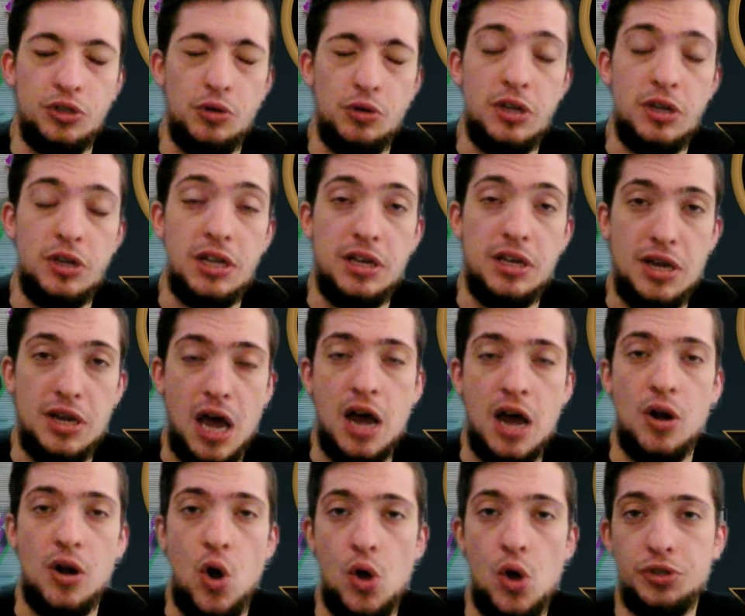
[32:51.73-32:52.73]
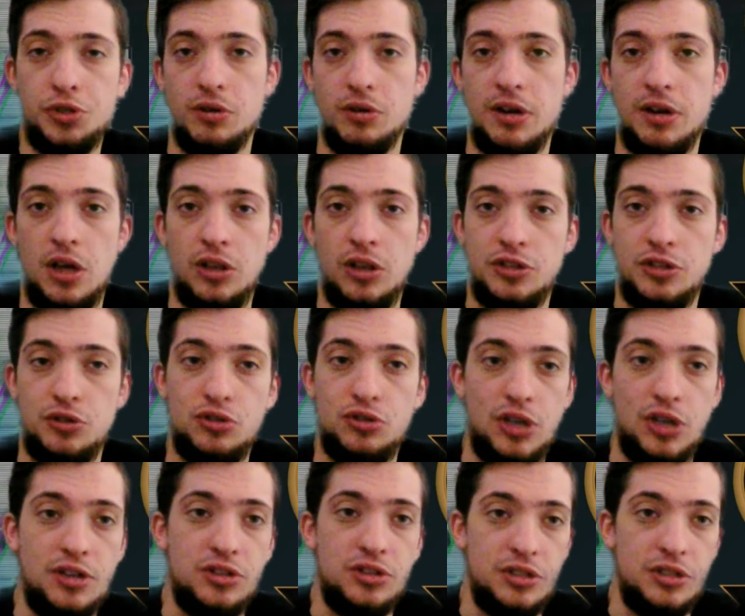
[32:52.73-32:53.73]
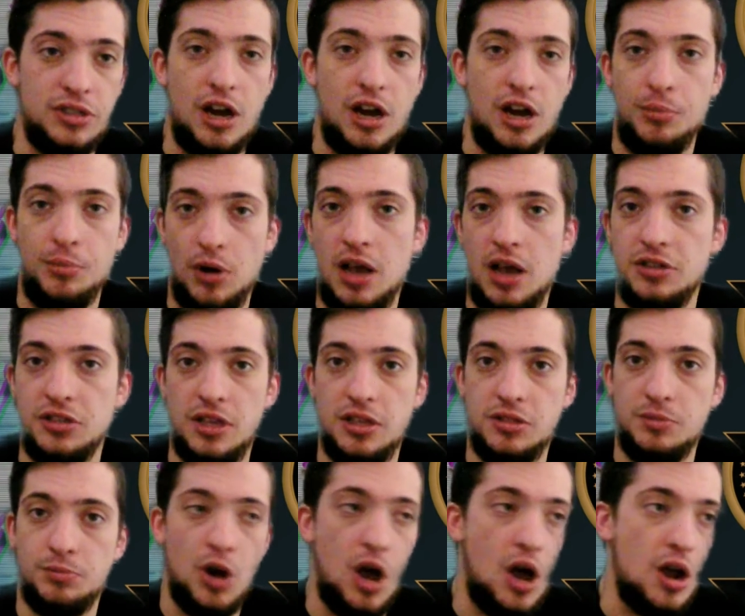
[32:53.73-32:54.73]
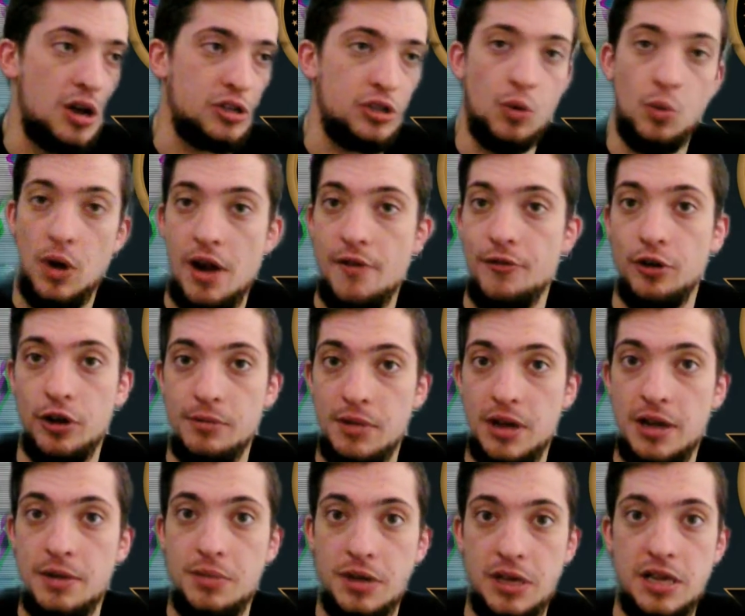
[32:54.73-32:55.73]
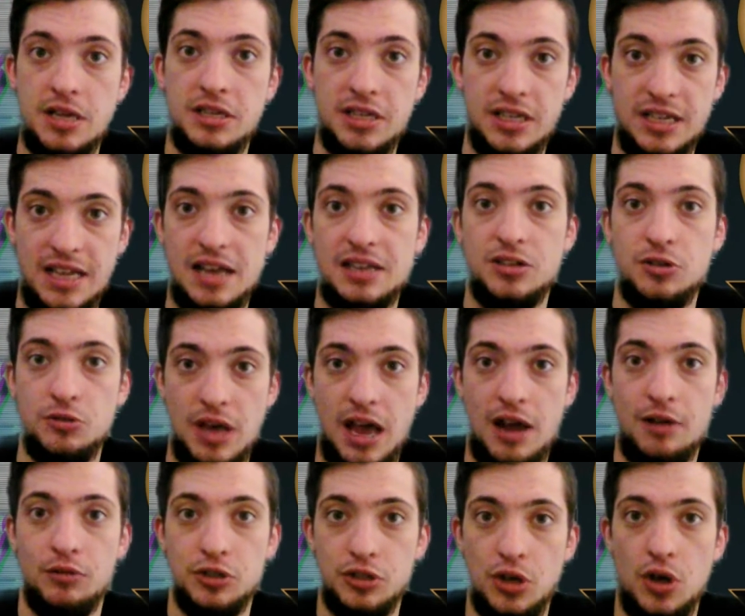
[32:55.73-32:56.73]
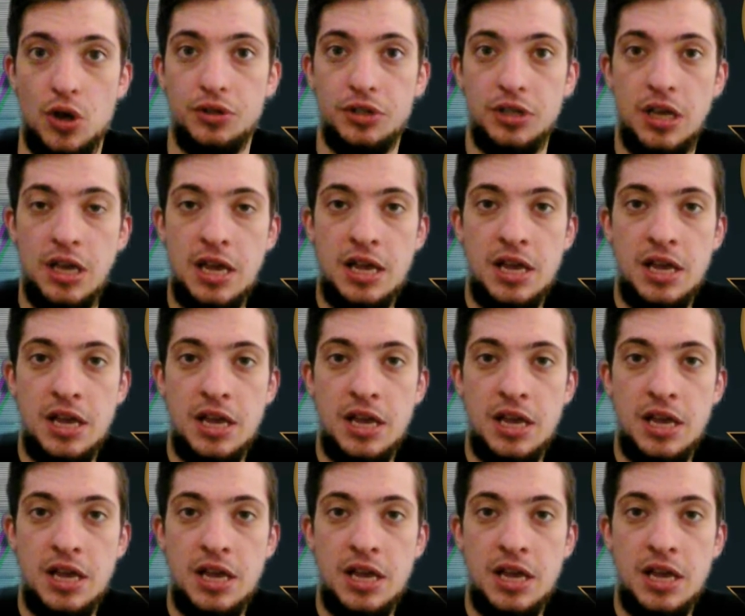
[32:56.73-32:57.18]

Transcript: You cannot alter it unless you change the entire process, product, or whatever it may be to get to that result.